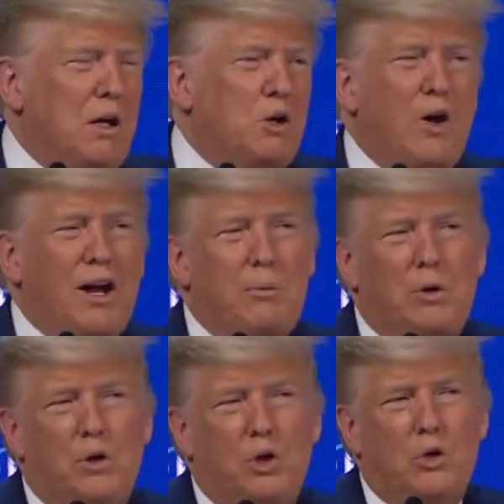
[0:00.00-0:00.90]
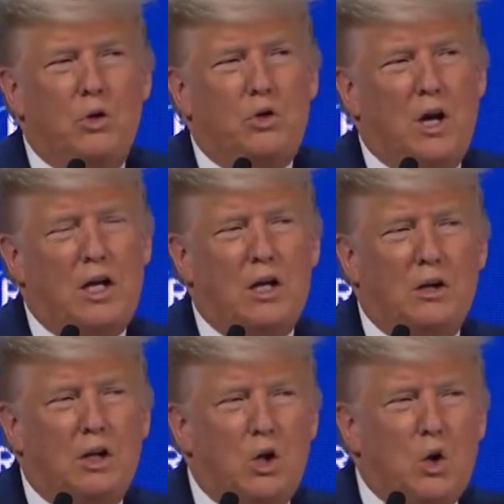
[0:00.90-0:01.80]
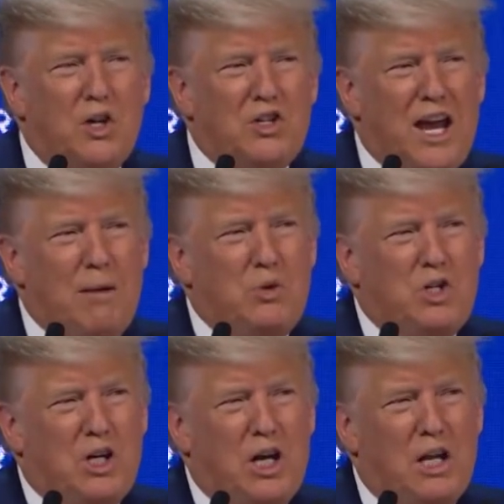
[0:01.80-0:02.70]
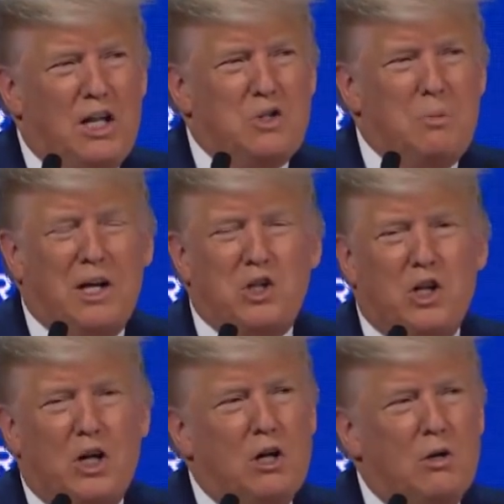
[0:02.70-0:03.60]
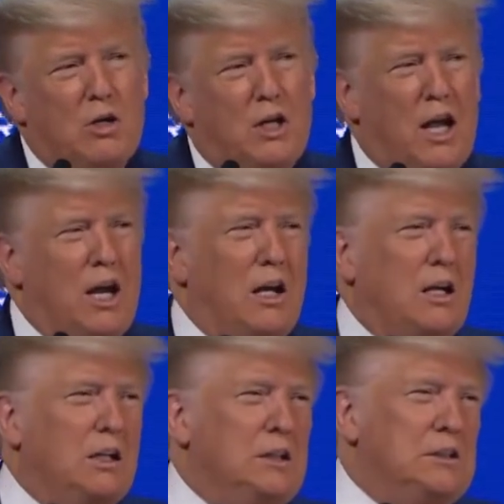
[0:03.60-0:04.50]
incredible new trade deal, the USMCA, that's Mexico and Canada.